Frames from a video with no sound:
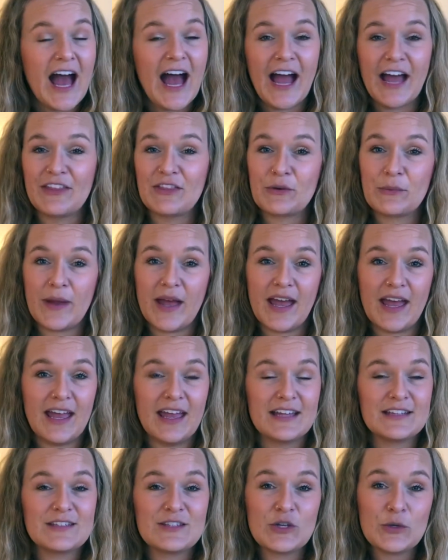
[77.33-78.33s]
Either way,
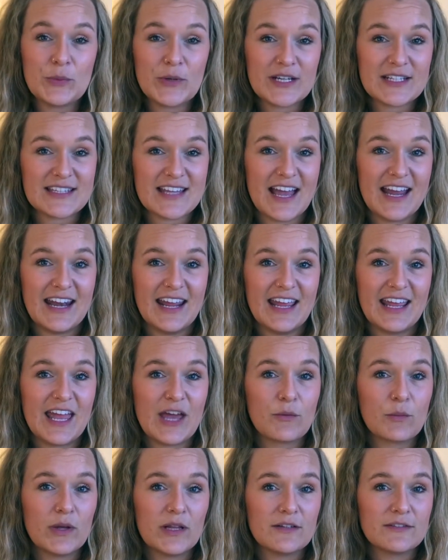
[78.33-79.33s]
it's super exciting,
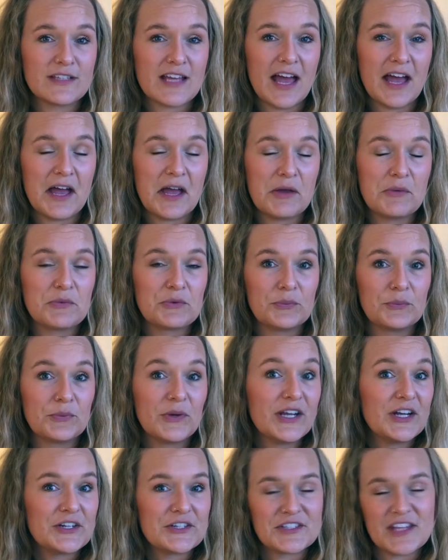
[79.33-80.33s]
and Wheel of Time
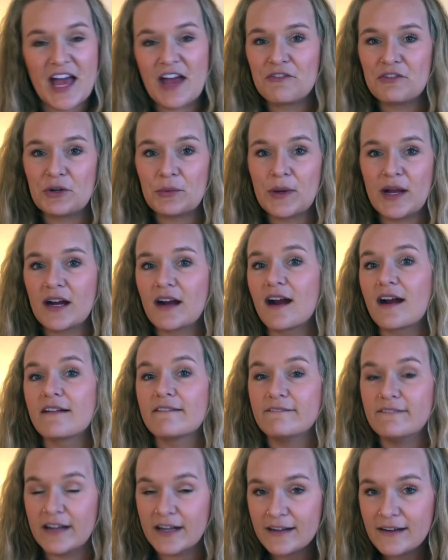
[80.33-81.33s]
readers everywhere are
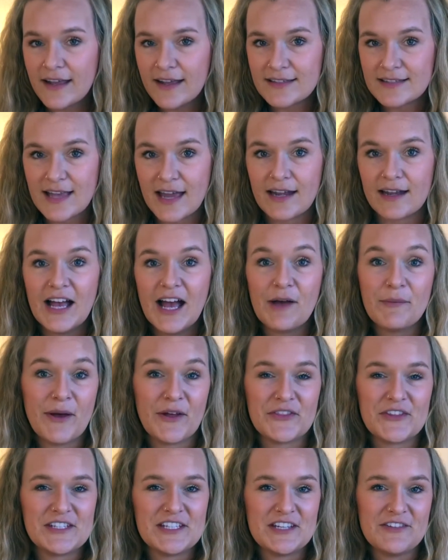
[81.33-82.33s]
very excited about
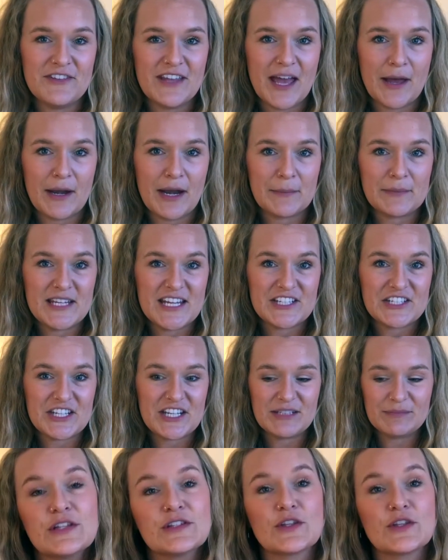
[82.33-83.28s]
the TV adaptation.